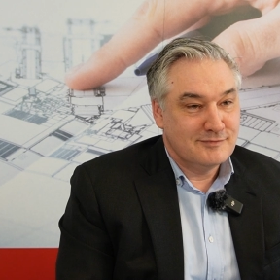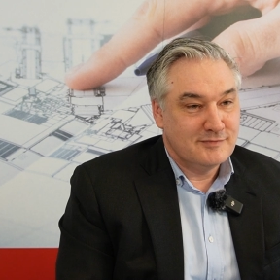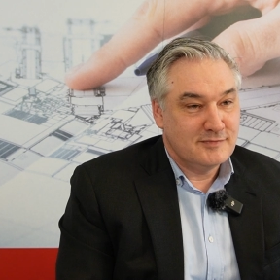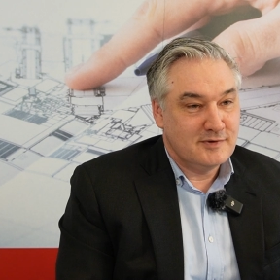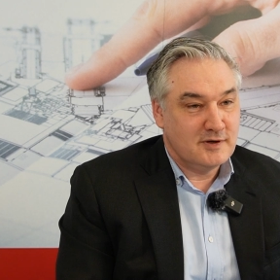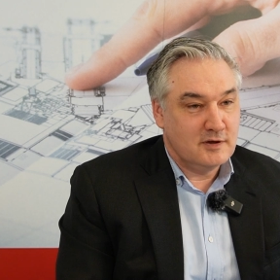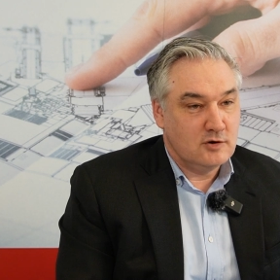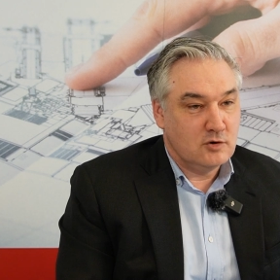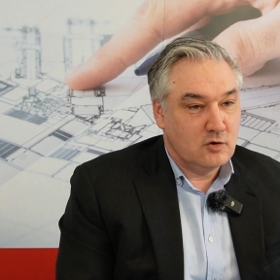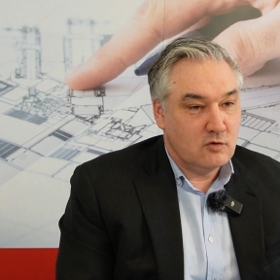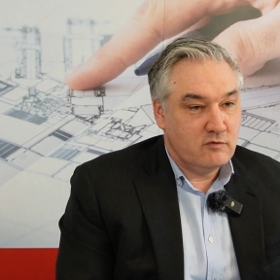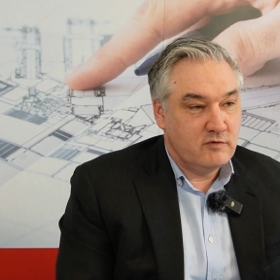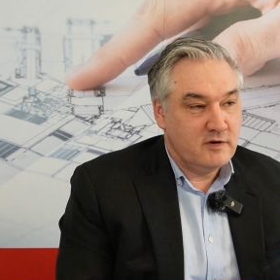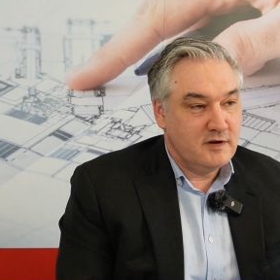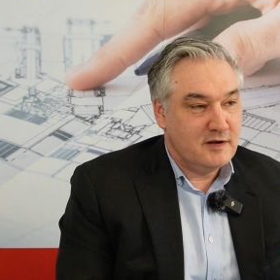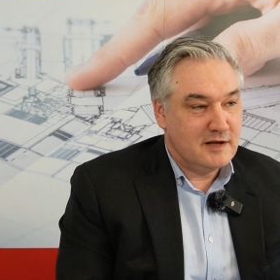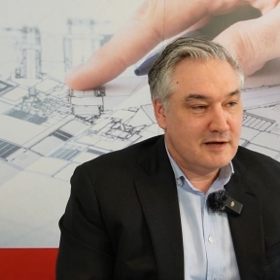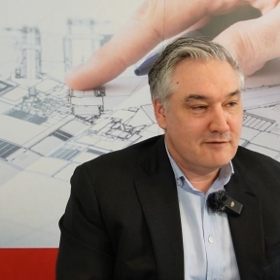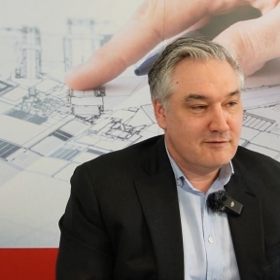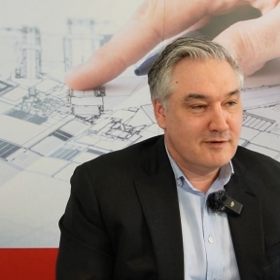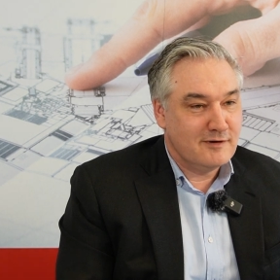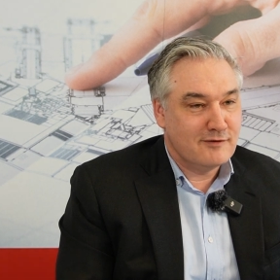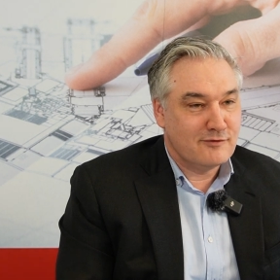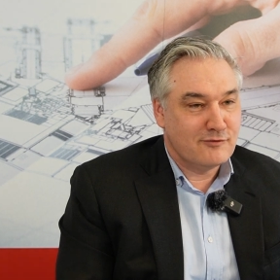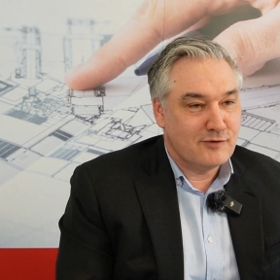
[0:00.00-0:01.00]
They know we
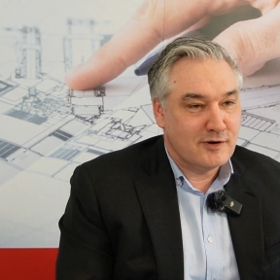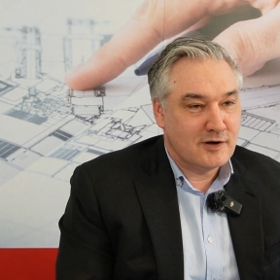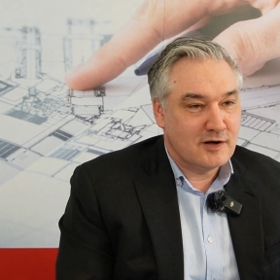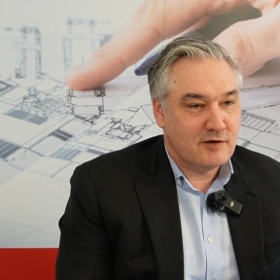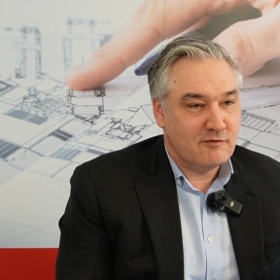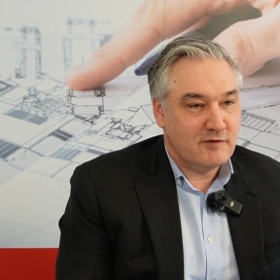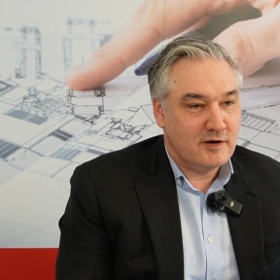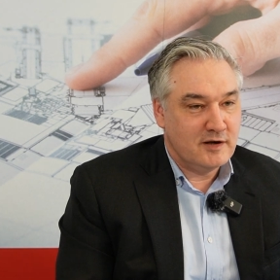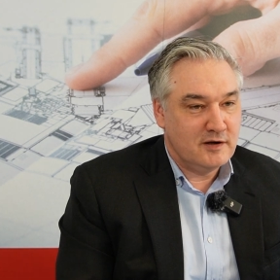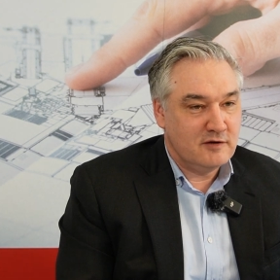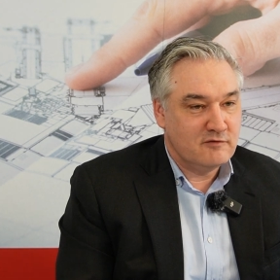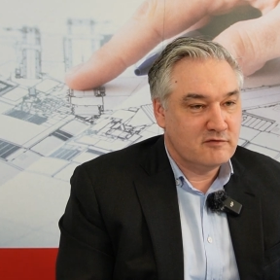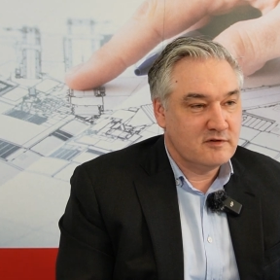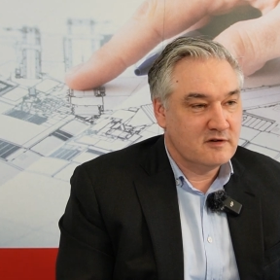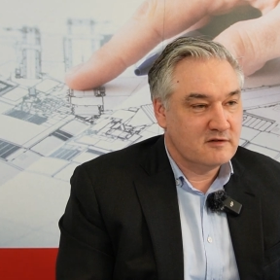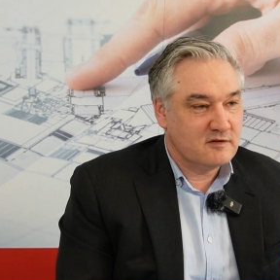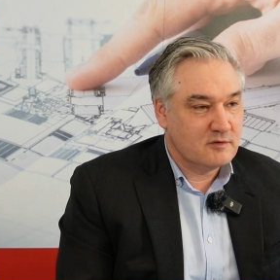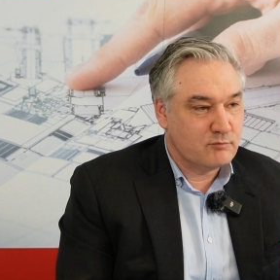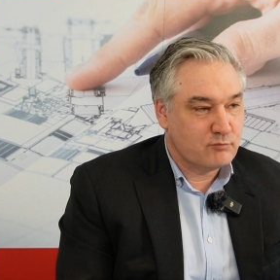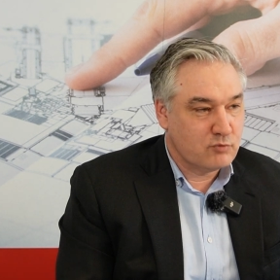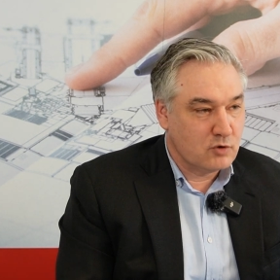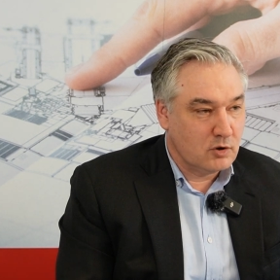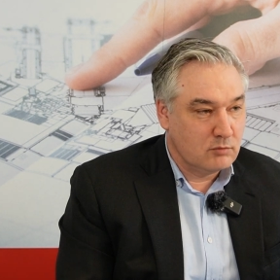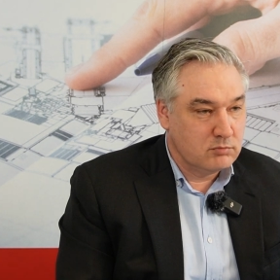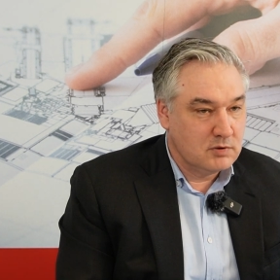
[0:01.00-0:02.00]
never run away. If there's a
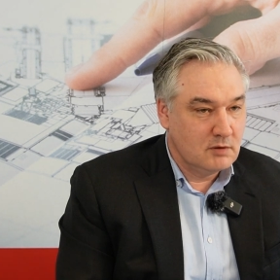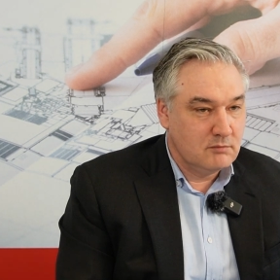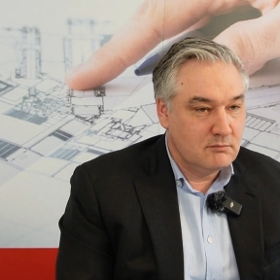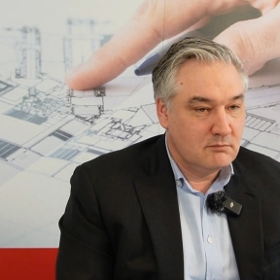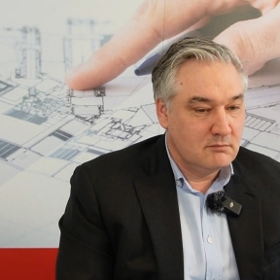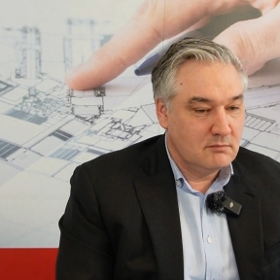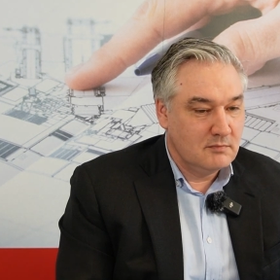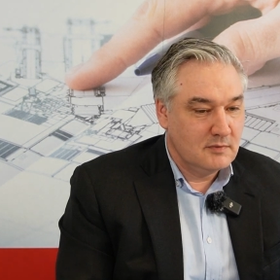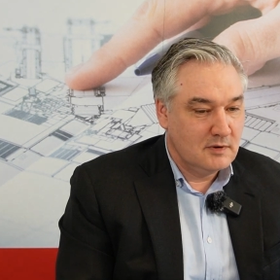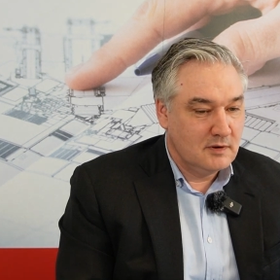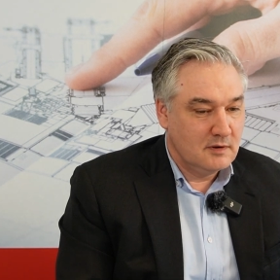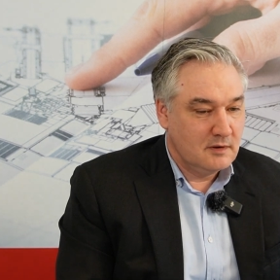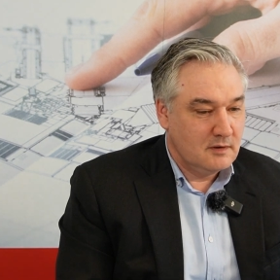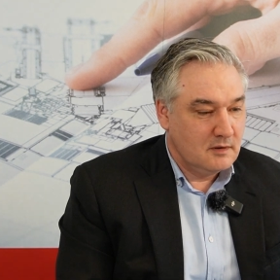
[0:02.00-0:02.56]
problem,